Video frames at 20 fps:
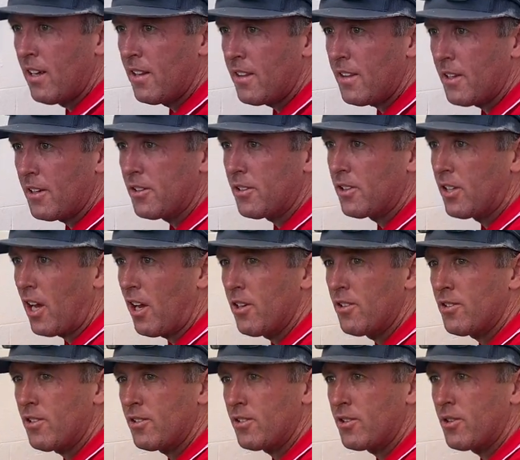that goes
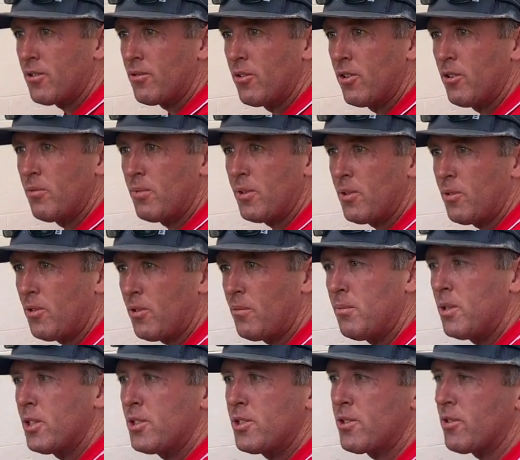onto the room with all the
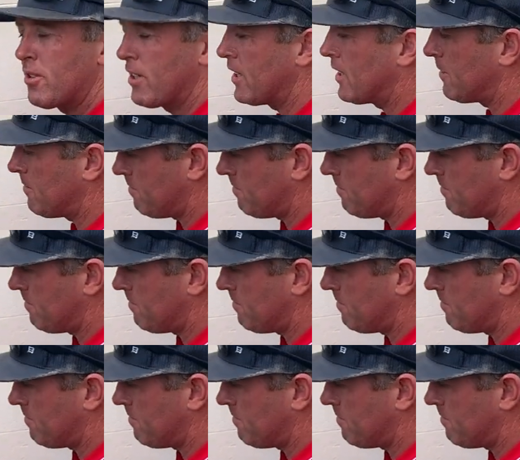moisture in it.